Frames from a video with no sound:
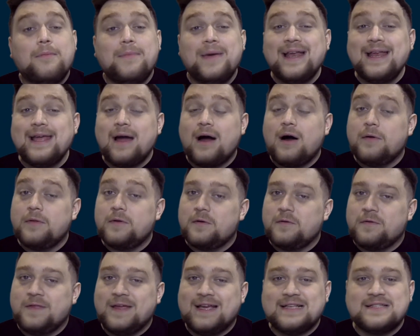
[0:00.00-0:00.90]
There are
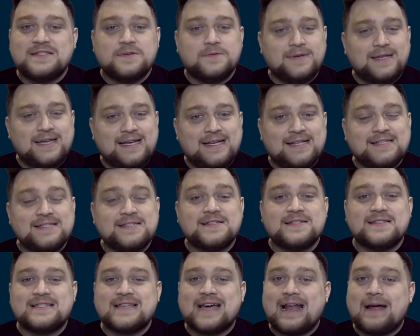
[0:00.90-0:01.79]
many other things you
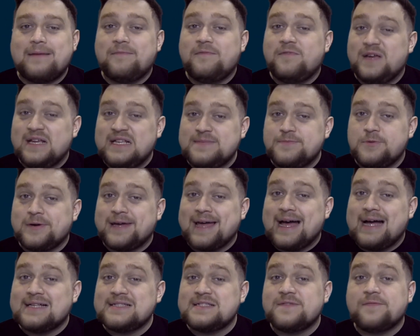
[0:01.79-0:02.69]
need to set up
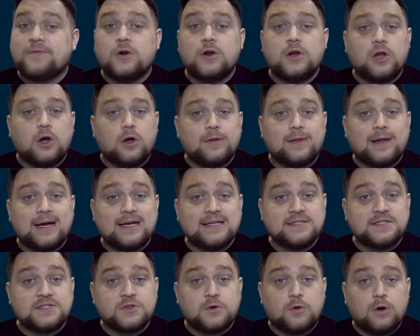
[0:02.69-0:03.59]
Facebook ads for an
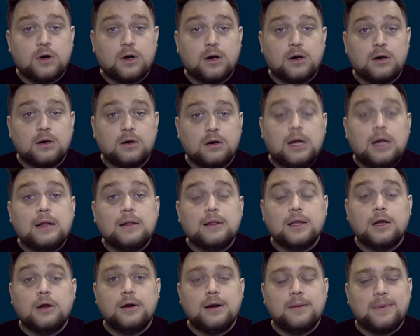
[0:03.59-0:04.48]
online store.
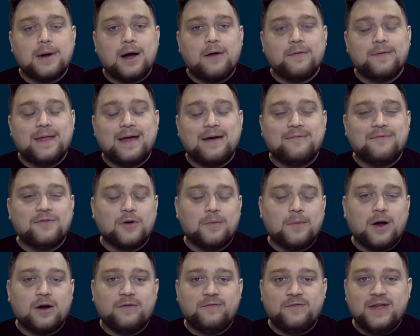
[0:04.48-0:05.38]
Learn about them from
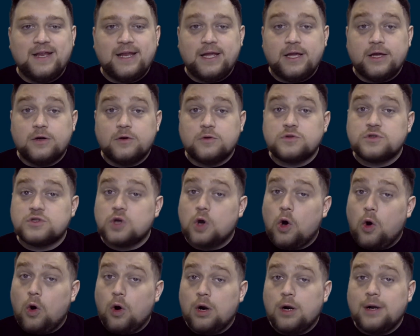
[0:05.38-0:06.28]
our videos
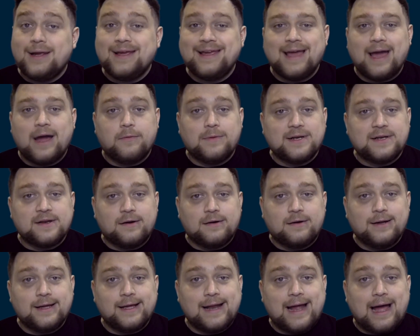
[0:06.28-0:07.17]
or get
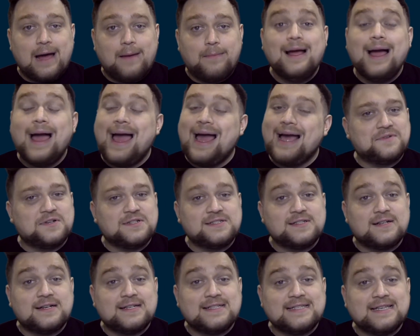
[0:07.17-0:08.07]
RetargetApp and start
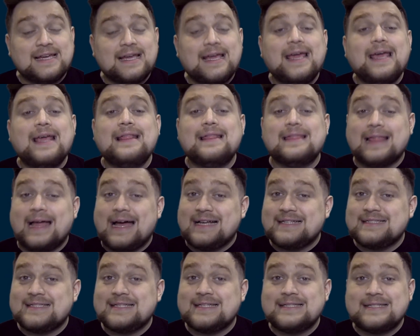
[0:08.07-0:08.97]
advertising in less
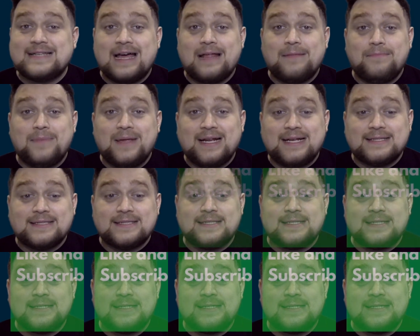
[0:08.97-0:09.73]
than 10 minutes.